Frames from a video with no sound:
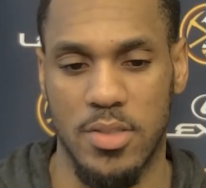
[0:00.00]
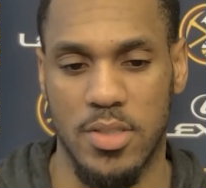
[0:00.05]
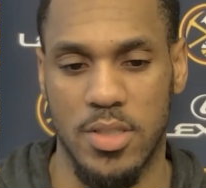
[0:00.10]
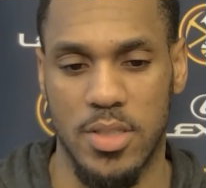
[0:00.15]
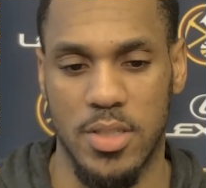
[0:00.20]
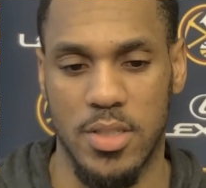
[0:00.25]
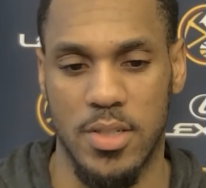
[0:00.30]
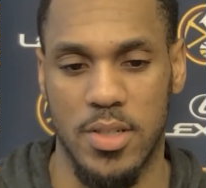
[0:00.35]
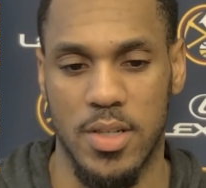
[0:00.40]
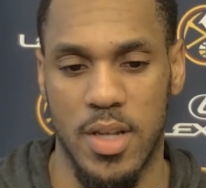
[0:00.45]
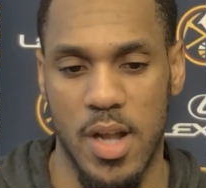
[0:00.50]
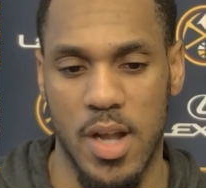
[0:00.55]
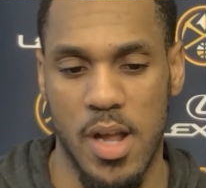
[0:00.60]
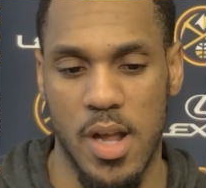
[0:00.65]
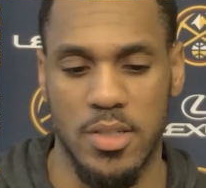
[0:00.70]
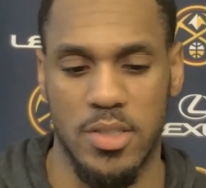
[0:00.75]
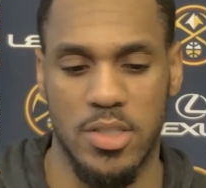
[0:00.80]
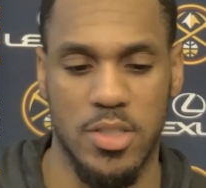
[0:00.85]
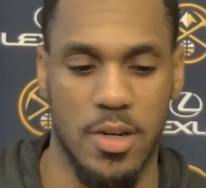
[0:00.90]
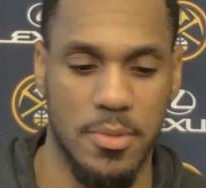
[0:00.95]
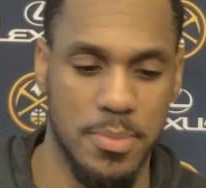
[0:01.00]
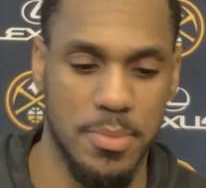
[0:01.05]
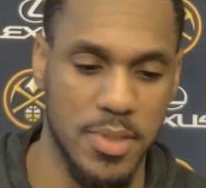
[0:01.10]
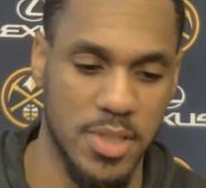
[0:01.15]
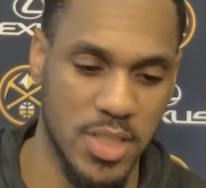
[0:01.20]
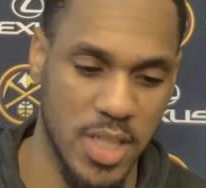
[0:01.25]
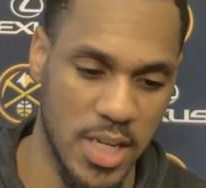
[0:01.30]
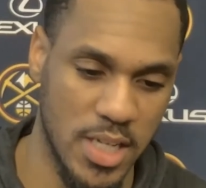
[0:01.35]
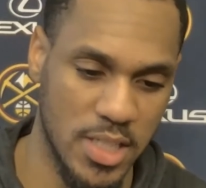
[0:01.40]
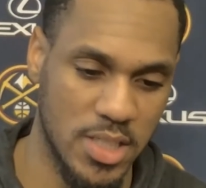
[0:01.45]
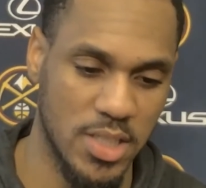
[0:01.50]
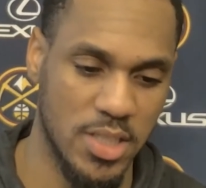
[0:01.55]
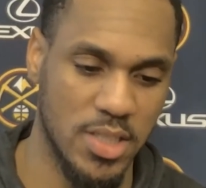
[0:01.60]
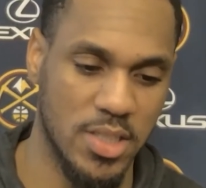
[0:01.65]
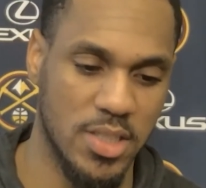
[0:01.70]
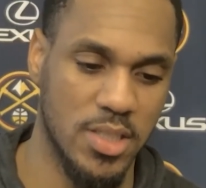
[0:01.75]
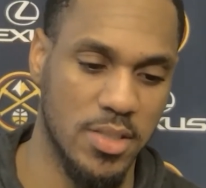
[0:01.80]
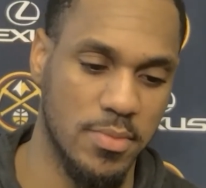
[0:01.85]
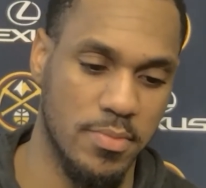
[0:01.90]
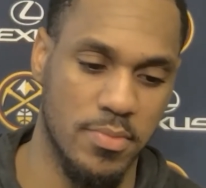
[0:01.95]
to certain possessions
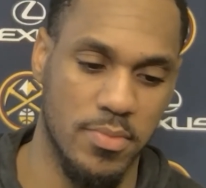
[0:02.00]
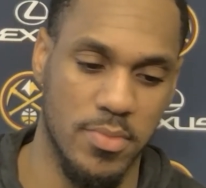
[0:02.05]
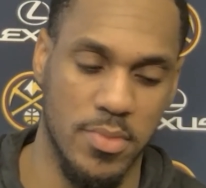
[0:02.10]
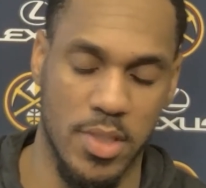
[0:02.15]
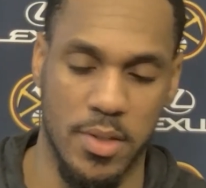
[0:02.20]
and